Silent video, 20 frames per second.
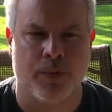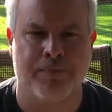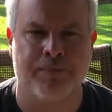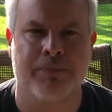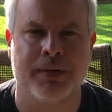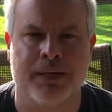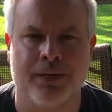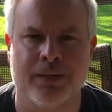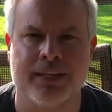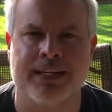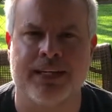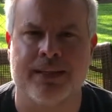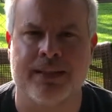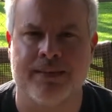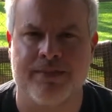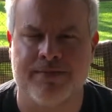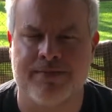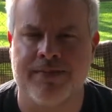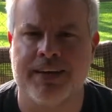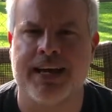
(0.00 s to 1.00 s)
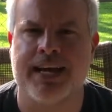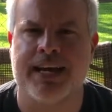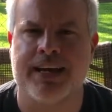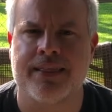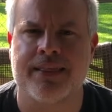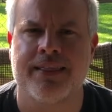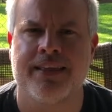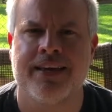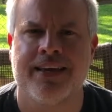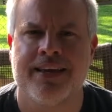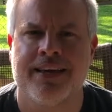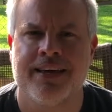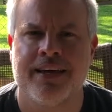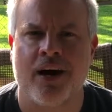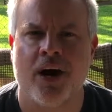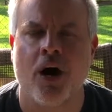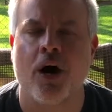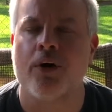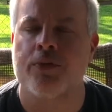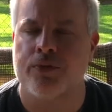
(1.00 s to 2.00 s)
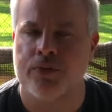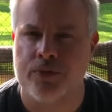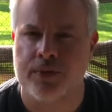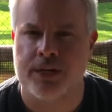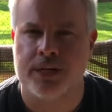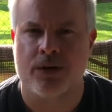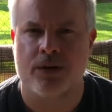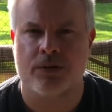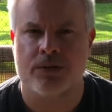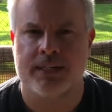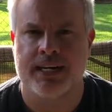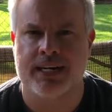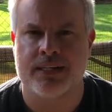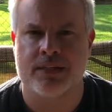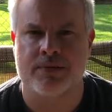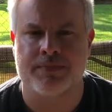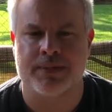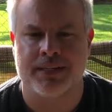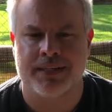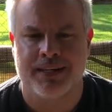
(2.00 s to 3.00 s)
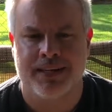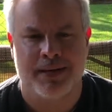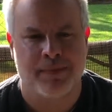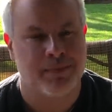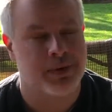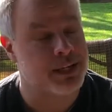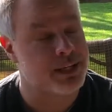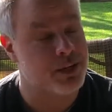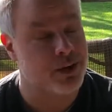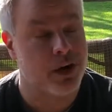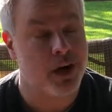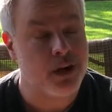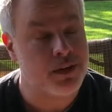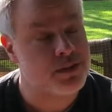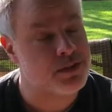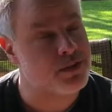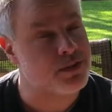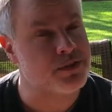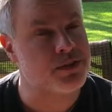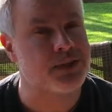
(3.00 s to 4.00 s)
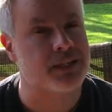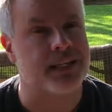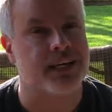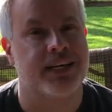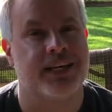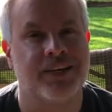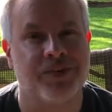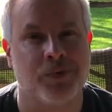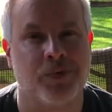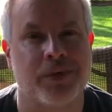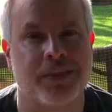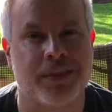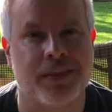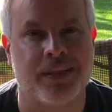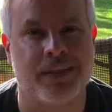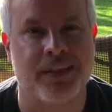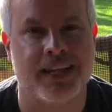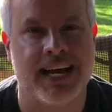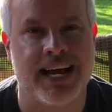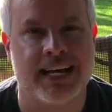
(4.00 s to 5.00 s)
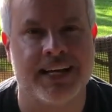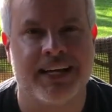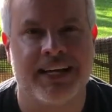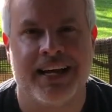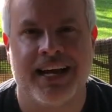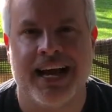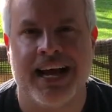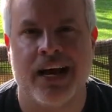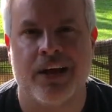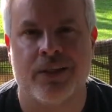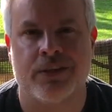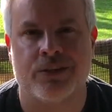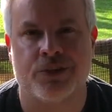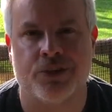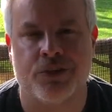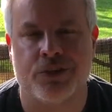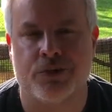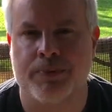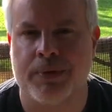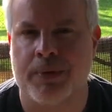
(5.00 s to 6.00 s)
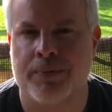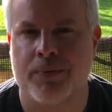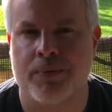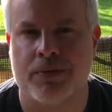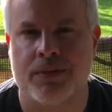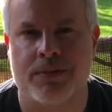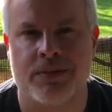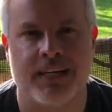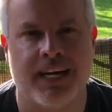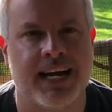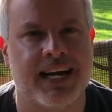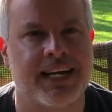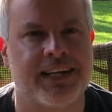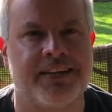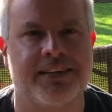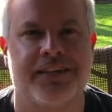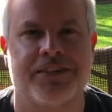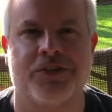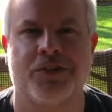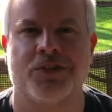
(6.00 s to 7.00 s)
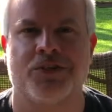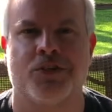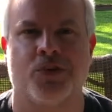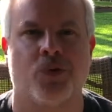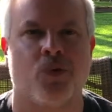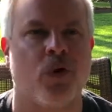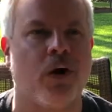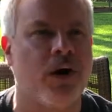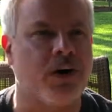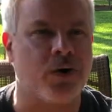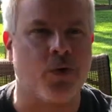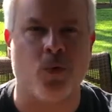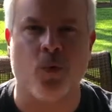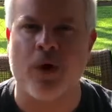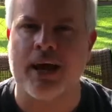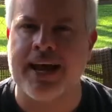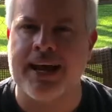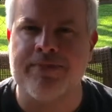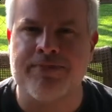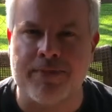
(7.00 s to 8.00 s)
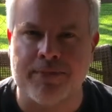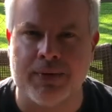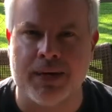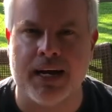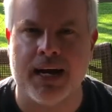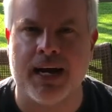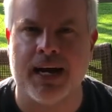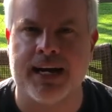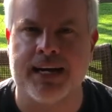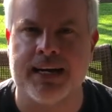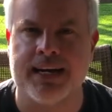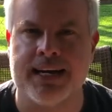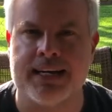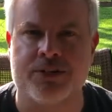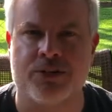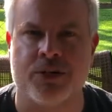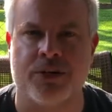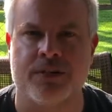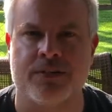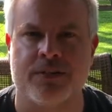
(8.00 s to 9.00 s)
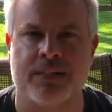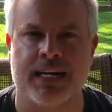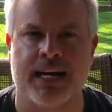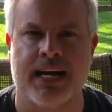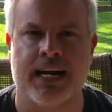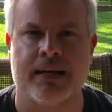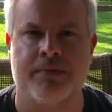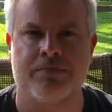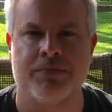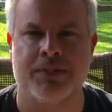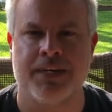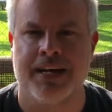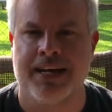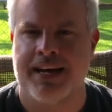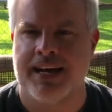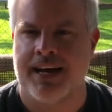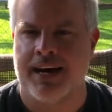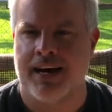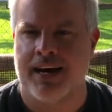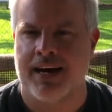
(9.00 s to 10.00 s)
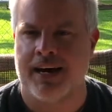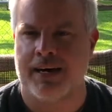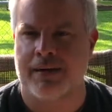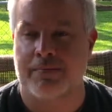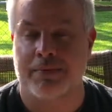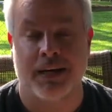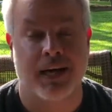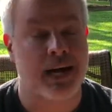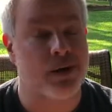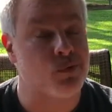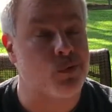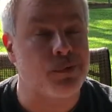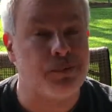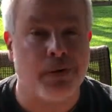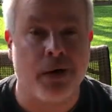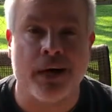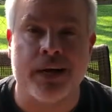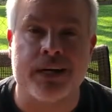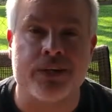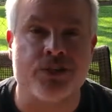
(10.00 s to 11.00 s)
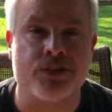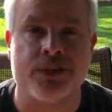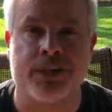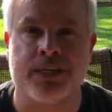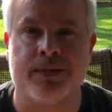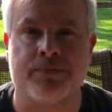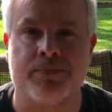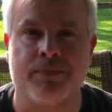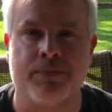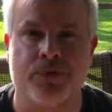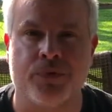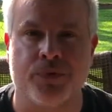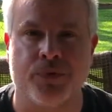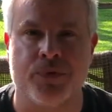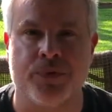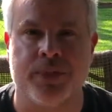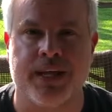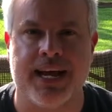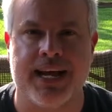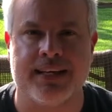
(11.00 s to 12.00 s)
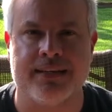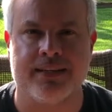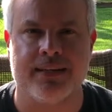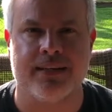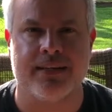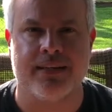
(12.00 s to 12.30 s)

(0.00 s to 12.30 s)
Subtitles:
building the faith all through the Old Testament. But you also see within that how the Jewish people decided to walk away from God at certain times. God would punish them through that,